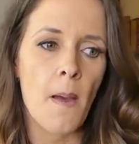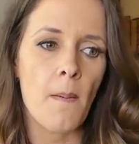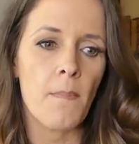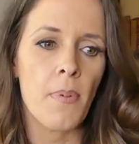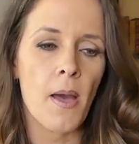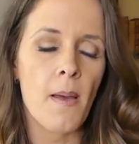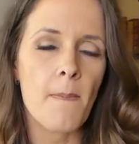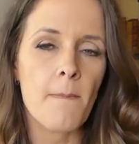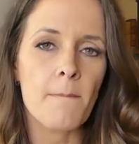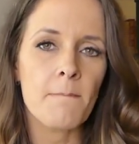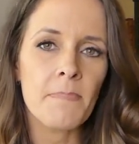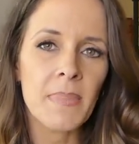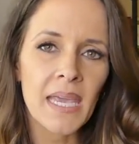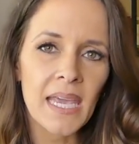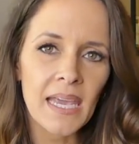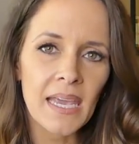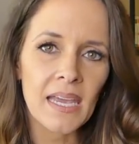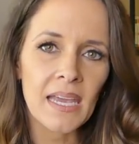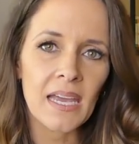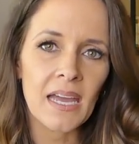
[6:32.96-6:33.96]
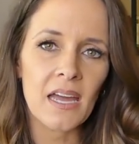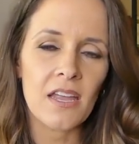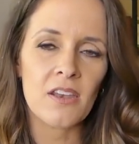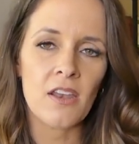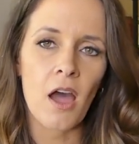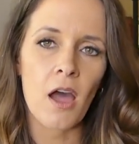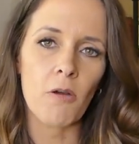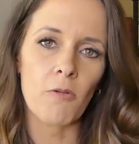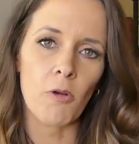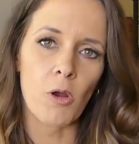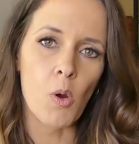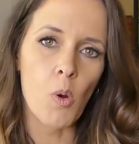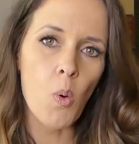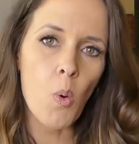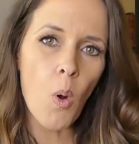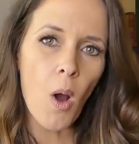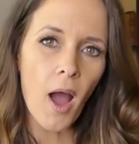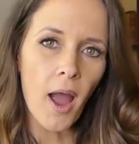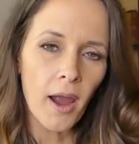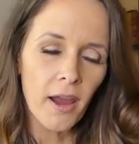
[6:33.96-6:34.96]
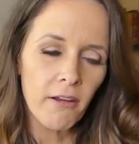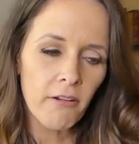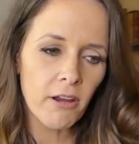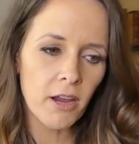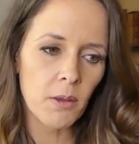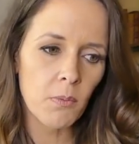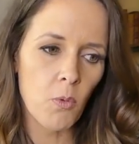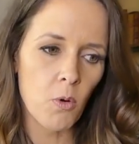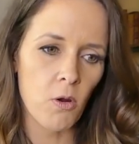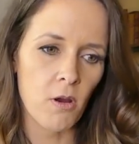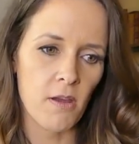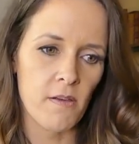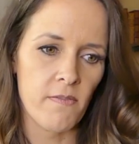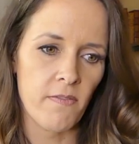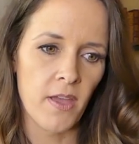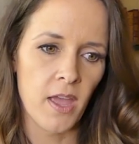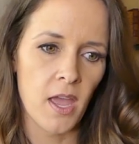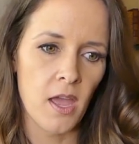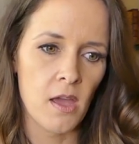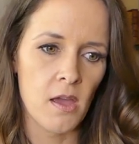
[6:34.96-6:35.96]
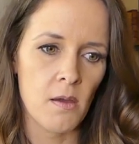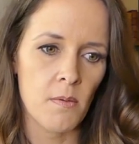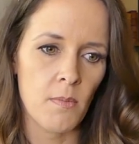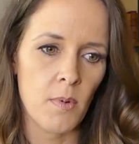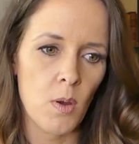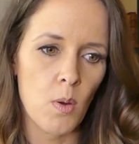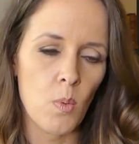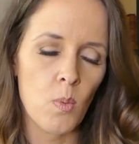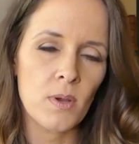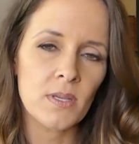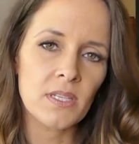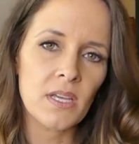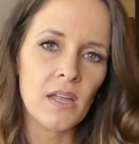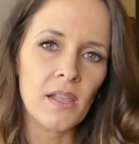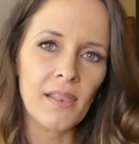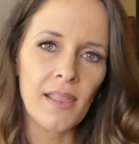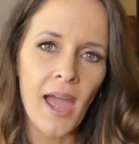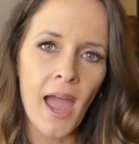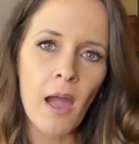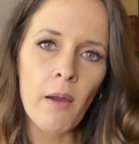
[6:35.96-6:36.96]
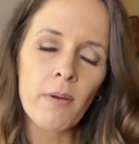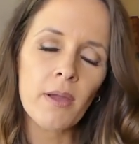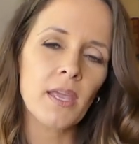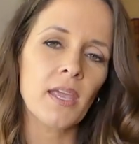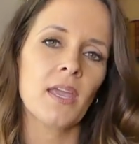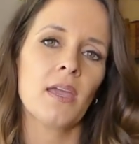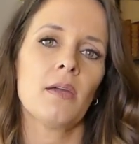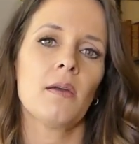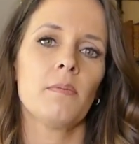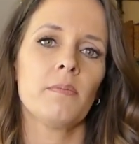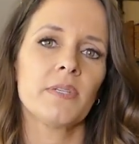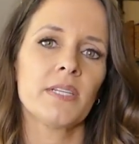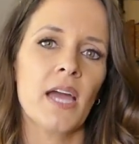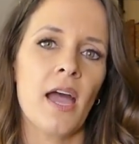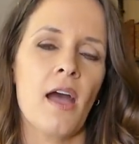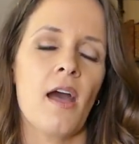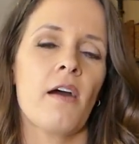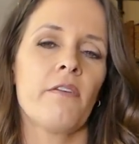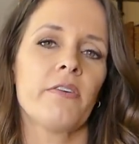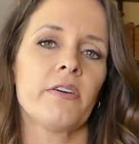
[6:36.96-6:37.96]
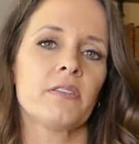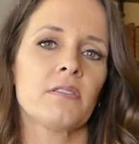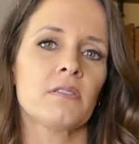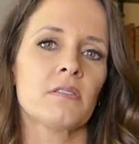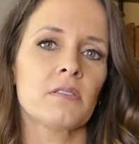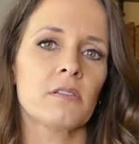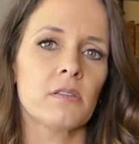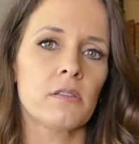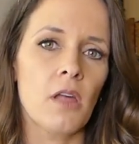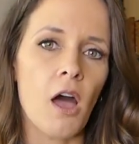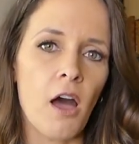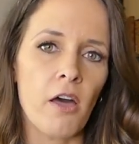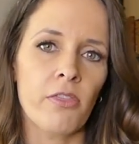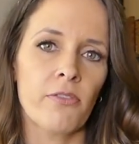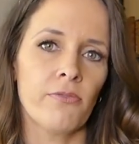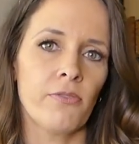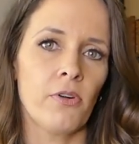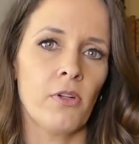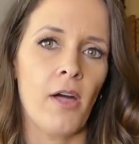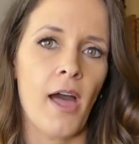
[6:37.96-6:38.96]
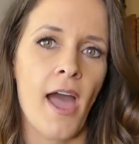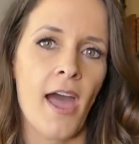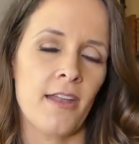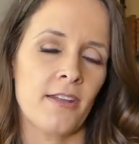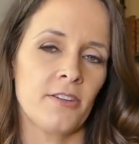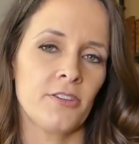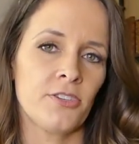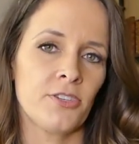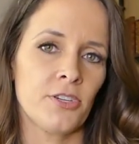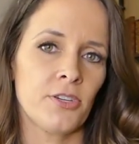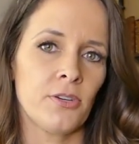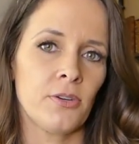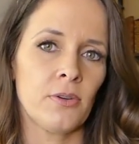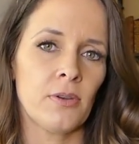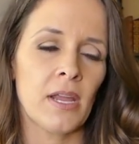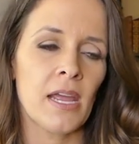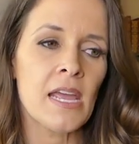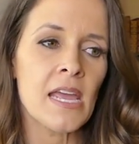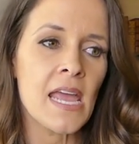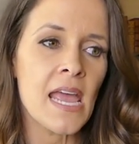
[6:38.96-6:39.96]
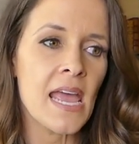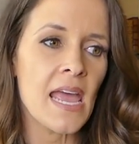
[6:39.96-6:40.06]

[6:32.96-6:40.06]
But me not requiring more of him was allowing him to have a slothful attitude.